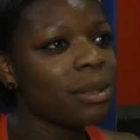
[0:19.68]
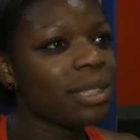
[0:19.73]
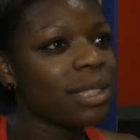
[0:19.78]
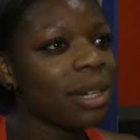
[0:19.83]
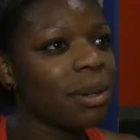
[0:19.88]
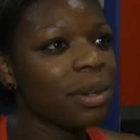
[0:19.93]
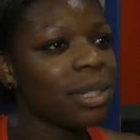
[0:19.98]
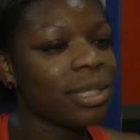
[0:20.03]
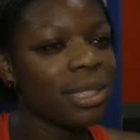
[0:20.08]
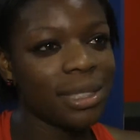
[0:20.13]
one?
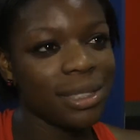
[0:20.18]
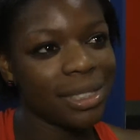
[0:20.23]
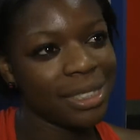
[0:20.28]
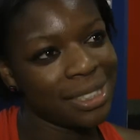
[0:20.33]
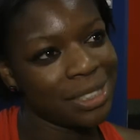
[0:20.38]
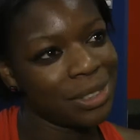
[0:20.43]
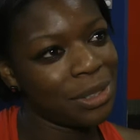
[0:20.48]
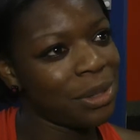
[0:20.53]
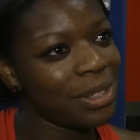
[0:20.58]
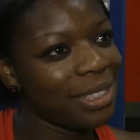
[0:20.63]
Also, you
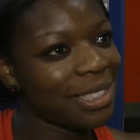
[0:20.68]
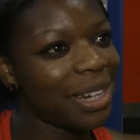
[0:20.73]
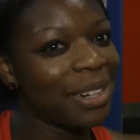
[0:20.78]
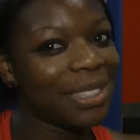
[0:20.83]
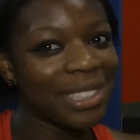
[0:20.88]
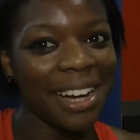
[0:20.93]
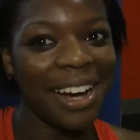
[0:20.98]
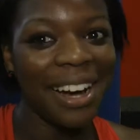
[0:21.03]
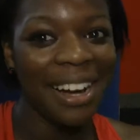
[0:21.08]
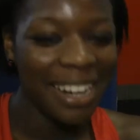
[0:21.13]
know these
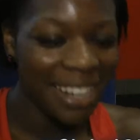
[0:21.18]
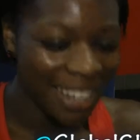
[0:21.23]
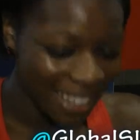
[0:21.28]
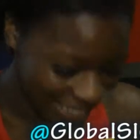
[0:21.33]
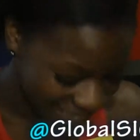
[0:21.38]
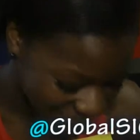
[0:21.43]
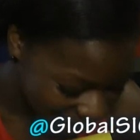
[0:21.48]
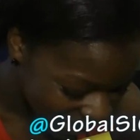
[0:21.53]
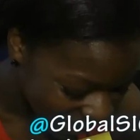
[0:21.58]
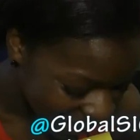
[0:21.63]
girls are,
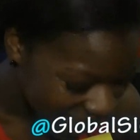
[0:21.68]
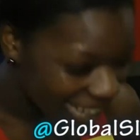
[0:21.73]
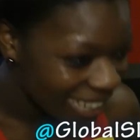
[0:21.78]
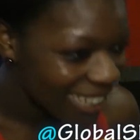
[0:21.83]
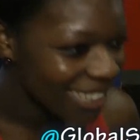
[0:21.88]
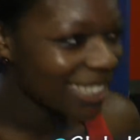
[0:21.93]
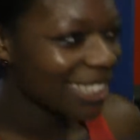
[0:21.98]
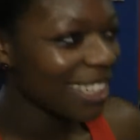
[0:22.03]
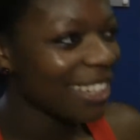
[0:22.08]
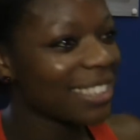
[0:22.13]

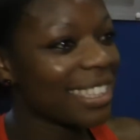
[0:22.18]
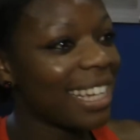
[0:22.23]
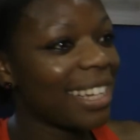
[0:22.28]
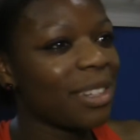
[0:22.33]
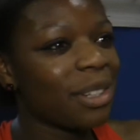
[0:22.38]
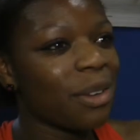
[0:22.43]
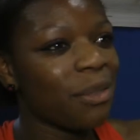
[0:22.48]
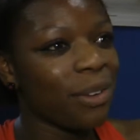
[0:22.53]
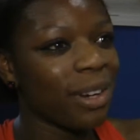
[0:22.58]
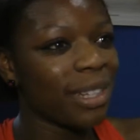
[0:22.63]
these girls that I
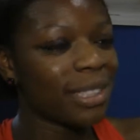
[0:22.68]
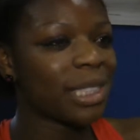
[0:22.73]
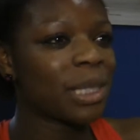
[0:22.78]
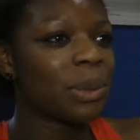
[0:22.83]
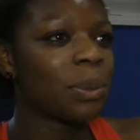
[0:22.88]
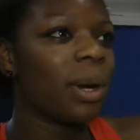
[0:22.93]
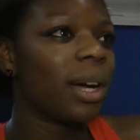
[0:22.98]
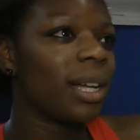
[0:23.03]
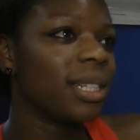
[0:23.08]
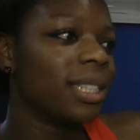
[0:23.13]
got the
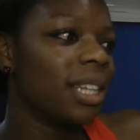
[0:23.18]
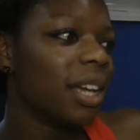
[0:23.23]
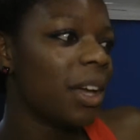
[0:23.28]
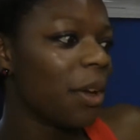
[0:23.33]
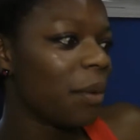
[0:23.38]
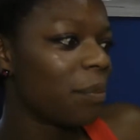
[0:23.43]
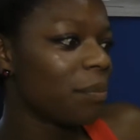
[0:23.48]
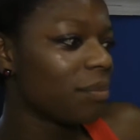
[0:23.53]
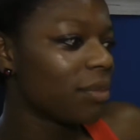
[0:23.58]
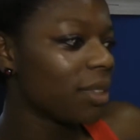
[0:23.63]
fastest one
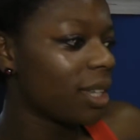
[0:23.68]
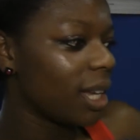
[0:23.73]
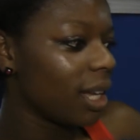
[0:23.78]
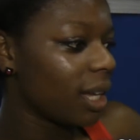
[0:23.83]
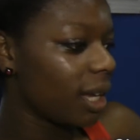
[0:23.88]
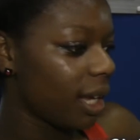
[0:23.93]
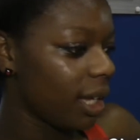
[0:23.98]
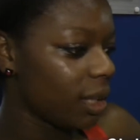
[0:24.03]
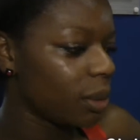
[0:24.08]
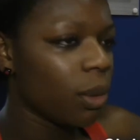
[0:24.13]

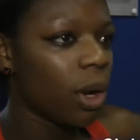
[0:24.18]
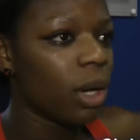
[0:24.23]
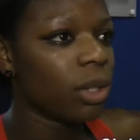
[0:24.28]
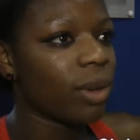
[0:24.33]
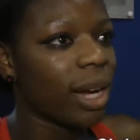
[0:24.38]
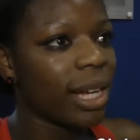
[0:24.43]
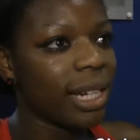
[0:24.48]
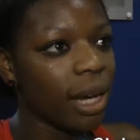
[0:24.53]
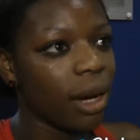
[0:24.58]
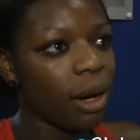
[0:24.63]
in the world
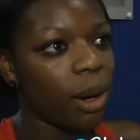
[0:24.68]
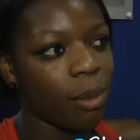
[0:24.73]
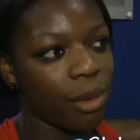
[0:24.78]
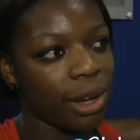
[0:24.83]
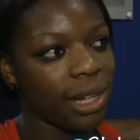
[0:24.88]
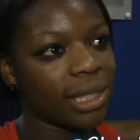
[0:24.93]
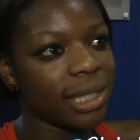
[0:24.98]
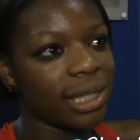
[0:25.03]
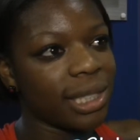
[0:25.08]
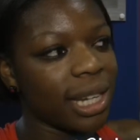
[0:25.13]
right now I'm
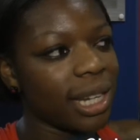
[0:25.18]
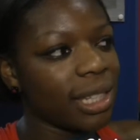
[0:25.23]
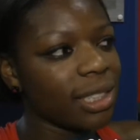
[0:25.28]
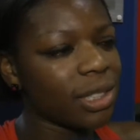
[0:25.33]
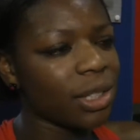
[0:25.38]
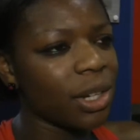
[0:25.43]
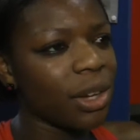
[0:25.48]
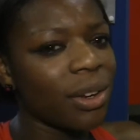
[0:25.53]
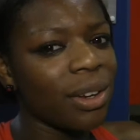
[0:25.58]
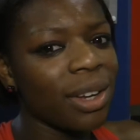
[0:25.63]
racing
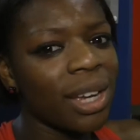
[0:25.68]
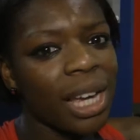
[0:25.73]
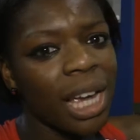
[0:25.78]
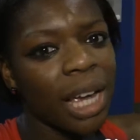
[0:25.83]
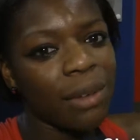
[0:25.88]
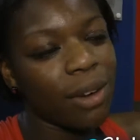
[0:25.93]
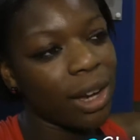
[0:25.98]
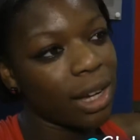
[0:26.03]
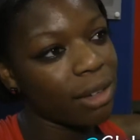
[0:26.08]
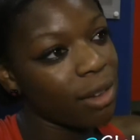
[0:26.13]
against, so
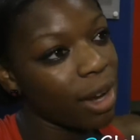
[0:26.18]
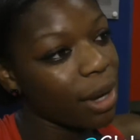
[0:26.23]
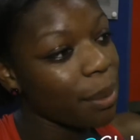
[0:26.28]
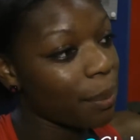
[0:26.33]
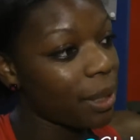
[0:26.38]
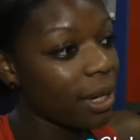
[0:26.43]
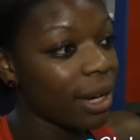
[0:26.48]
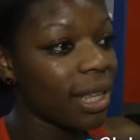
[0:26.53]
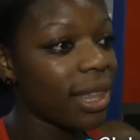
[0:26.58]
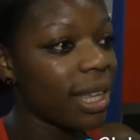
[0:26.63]
if I can
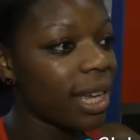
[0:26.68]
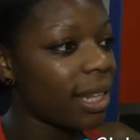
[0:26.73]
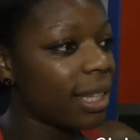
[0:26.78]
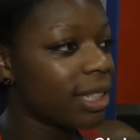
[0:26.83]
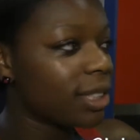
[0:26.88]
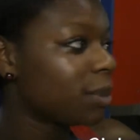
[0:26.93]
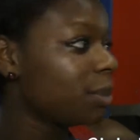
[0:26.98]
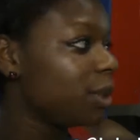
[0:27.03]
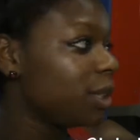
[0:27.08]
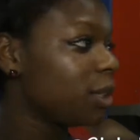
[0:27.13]
beat her there,
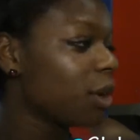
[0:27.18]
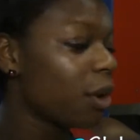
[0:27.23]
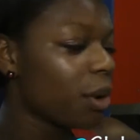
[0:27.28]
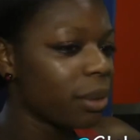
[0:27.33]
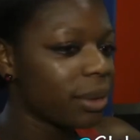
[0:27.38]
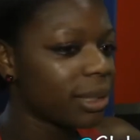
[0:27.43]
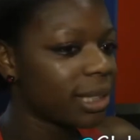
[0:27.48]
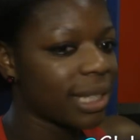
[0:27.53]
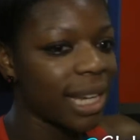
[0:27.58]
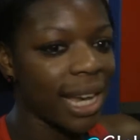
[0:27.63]
there's
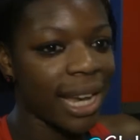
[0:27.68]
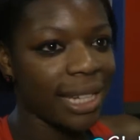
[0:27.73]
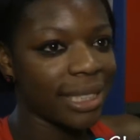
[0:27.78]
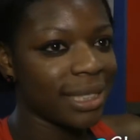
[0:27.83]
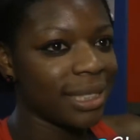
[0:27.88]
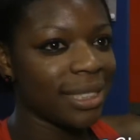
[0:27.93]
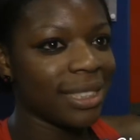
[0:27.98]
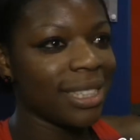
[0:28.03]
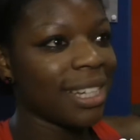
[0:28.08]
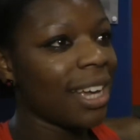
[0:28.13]
no scared,
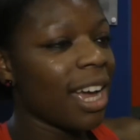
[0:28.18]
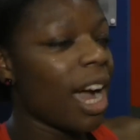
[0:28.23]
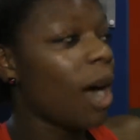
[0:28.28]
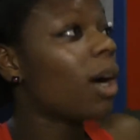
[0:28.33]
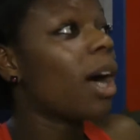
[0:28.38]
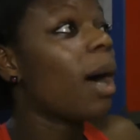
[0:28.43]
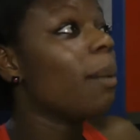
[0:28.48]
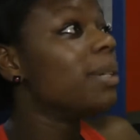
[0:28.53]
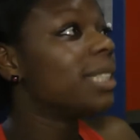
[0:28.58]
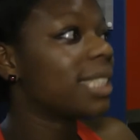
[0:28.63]
and
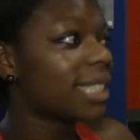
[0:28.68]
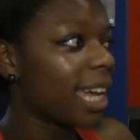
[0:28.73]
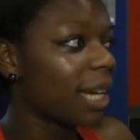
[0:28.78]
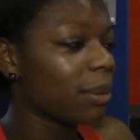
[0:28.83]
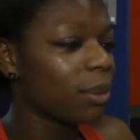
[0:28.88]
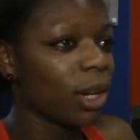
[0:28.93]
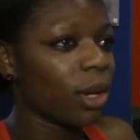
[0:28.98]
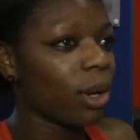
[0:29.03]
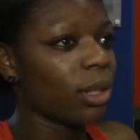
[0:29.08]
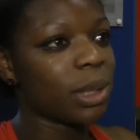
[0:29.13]
I can't be
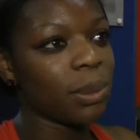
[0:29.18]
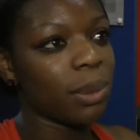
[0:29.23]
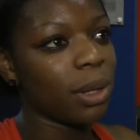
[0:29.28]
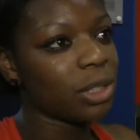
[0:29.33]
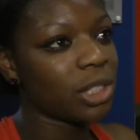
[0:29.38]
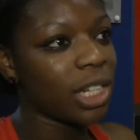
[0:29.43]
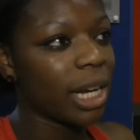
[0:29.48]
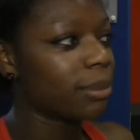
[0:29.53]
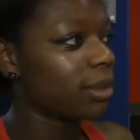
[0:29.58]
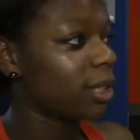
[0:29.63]
scared when I go to
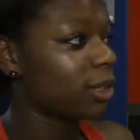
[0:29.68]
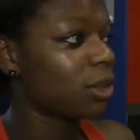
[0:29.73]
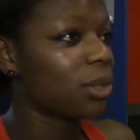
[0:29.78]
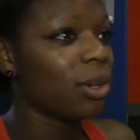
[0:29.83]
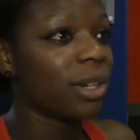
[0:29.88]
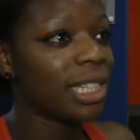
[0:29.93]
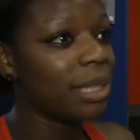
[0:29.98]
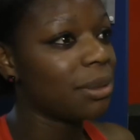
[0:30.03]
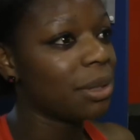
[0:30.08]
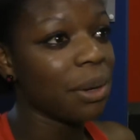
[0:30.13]
World Champs. I just
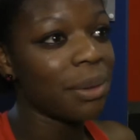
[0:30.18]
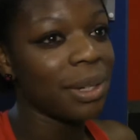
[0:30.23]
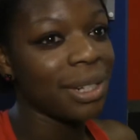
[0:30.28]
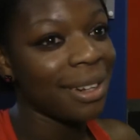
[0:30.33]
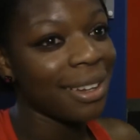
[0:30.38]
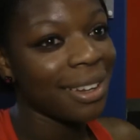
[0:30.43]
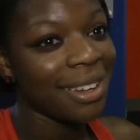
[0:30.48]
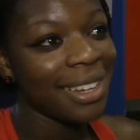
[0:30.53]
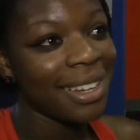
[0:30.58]
got to keep going.